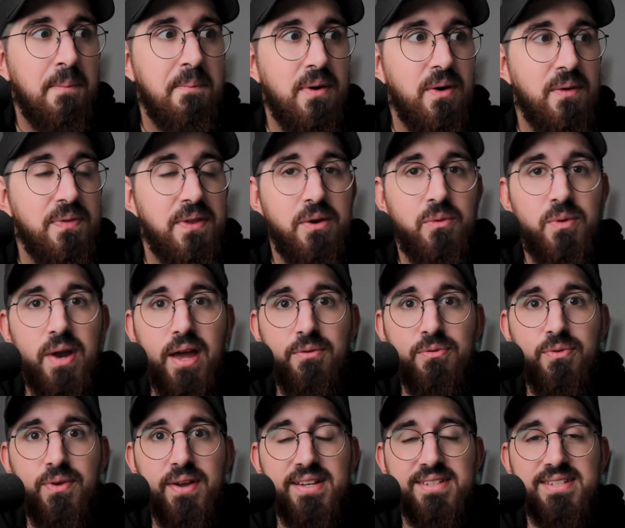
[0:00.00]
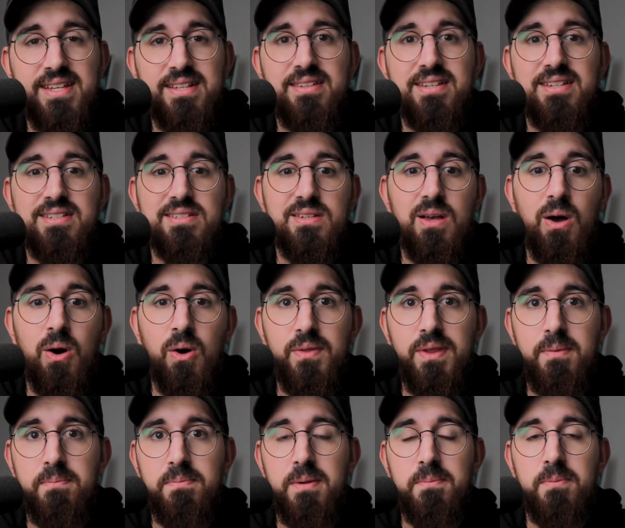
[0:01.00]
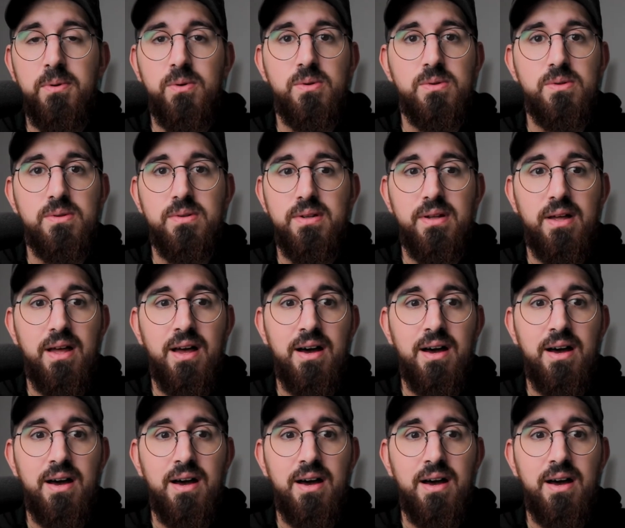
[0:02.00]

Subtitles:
about the graphics, and all the people